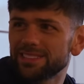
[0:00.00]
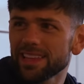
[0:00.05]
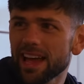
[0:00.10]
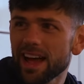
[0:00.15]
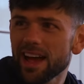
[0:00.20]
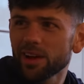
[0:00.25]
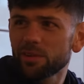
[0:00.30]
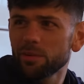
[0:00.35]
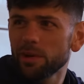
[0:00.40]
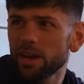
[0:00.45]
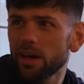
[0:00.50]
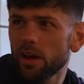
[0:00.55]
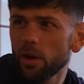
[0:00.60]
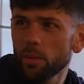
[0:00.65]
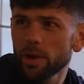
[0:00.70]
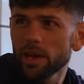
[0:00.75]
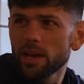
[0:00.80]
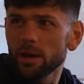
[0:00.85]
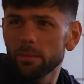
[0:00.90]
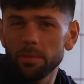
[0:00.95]
It's dark when I
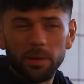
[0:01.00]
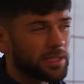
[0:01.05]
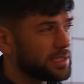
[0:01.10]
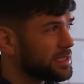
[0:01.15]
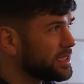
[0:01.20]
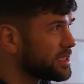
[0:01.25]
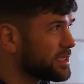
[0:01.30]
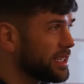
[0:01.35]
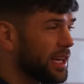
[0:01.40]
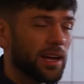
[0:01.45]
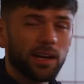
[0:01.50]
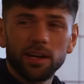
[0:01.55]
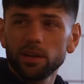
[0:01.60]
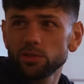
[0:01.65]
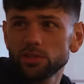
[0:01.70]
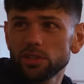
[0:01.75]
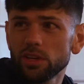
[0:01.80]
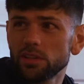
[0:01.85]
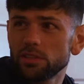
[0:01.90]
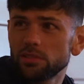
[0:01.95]
wake up, it's dark
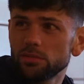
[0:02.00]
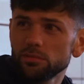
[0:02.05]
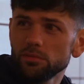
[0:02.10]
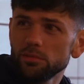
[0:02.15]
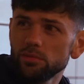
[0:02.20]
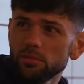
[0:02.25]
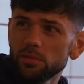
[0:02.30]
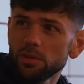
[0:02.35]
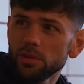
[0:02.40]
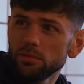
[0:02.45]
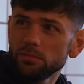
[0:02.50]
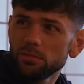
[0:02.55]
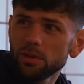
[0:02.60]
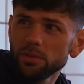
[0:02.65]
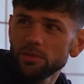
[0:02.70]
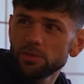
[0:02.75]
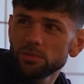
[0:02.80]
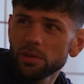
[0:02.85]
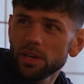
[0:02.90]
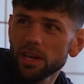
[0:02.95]
outside. Why
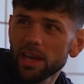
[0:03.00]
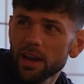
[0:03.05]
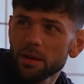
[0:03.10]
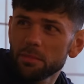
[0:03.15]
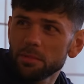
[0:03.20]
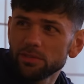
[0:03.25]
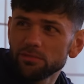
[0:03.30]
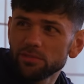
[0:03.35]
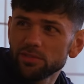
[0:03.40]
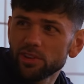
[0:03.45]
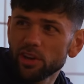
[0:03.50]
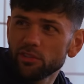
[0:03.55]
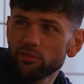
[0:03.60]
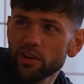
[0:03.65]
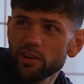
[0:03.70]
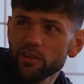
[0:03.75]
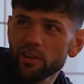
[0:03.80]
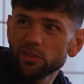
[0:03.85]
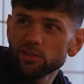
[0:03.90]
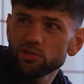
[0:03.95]
would you want to get up and
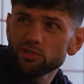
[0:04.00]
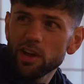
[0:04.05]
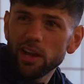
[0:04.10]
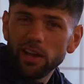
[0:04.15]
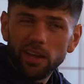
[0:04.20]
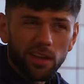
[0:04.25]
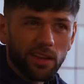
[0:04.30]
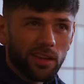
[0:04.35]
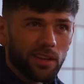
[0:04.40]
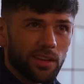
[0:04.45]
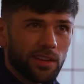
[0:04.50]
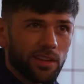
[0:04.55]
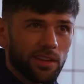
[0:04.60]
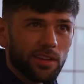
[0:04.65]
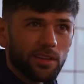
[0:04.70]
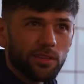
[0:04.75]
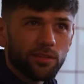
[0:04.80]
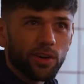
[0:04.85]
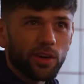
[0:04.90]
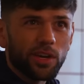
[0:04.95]
run around the track?
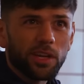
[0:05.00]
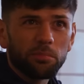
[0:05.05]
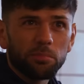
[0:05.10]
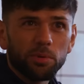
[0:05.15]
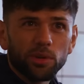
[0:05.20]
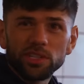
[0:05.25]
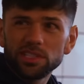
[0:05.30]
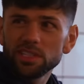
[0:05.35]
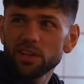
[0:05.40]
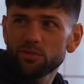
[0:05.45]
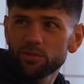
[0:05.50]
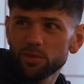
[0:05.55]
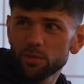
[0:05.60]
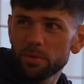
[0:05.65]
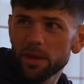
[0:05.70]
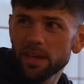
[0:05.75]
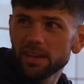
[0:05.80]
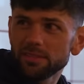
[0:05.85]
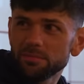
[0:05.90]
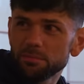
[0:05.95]
Fucking put yourself
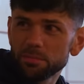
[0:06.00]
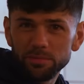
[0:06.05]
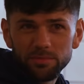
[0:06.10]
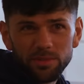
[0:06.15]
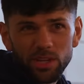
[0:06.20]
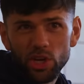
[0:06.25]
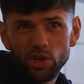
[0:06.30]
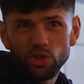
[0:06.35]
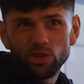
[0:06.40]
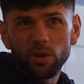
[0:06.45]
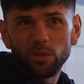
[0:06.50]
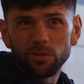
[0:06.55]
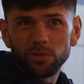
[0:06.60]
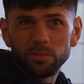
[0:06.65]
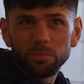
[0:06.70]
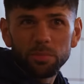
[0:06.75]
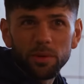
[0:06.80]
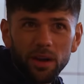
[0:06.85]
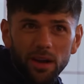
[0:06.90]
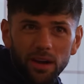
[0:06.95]
through pain. Don't,
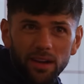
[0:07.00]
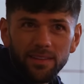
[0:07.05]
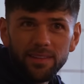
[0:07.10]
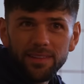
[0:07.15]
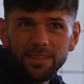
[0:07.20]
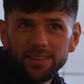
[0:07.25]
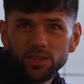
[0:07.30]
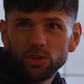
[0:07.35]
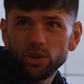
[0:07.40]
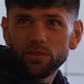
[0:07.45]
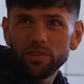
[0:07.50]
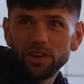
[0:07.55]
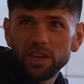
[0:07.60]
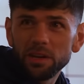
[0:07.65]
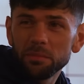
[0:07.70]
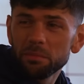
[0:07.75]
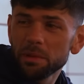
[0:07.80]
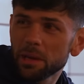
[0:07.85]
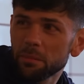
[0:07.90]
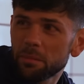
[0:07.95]
but you've got to
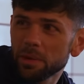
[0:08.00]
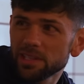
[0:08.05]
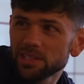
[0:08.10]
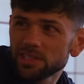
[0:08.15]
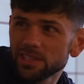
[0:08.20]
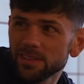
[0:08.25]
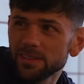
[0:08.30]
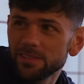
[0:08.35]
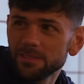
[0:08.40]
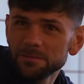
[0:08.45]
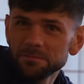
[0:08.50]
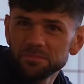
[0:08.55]
think of the bigger picture.